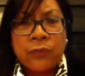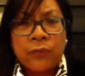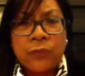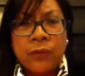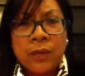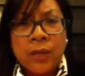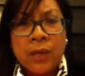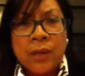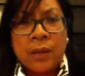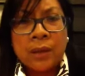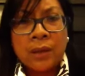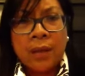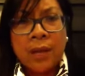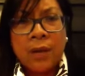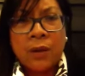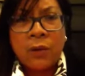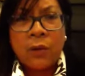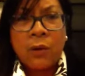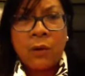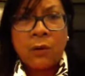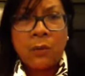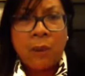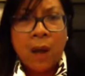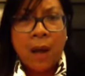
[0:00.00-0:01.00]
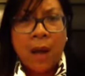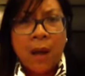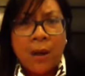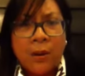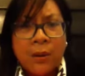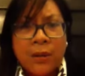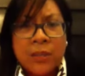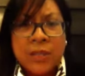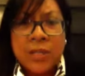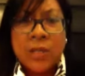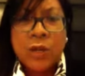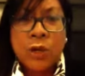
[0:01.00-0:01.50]
think like, oh wow,
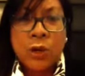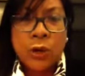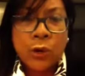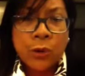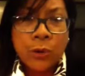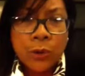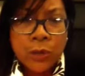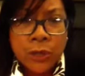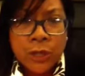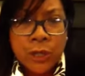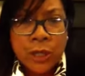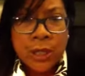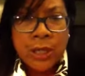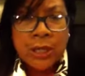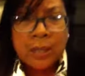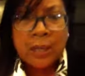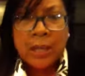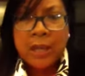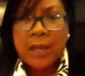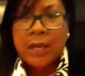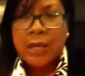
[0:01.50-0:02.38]
it's encouraging,